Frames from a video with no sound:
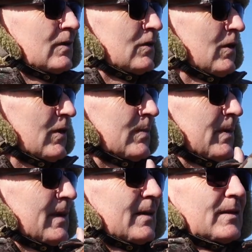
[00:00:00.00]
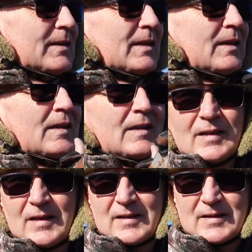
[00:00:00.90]
just because
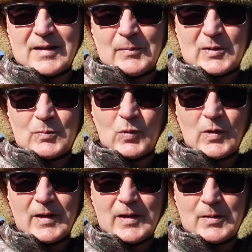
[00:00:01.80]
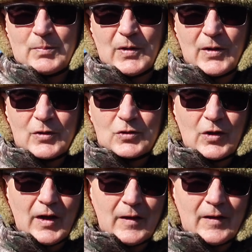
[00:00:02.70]
something's more likely to perch
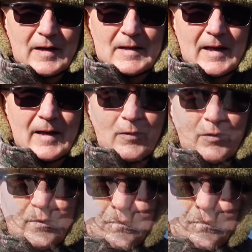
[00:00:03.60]
and I need to get in on it